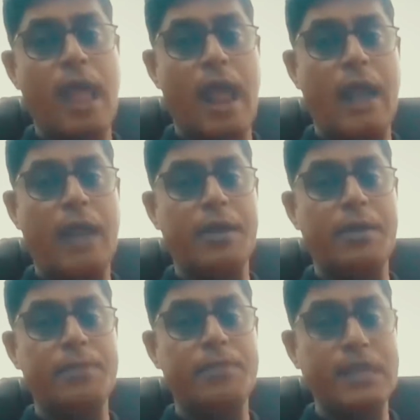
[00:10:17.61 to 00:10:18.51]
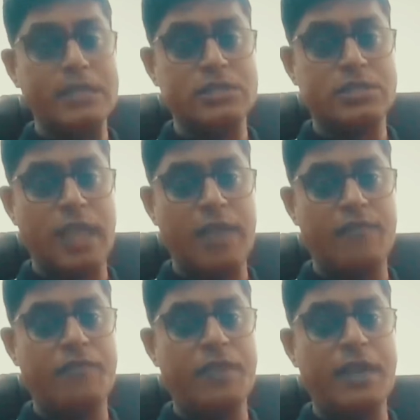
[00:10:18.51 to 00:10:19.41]
and it is
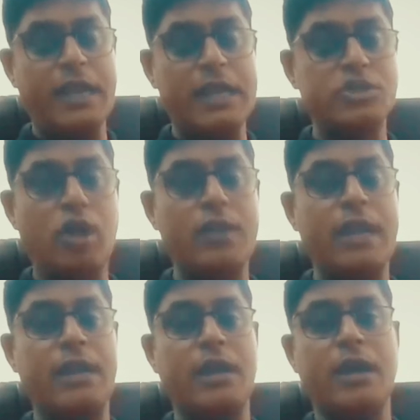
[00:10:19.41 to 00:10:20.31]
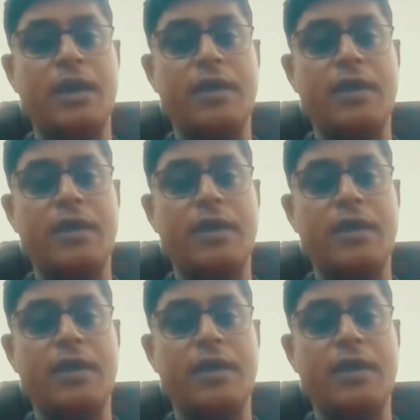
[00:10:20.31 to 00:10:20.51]
safe. It is not that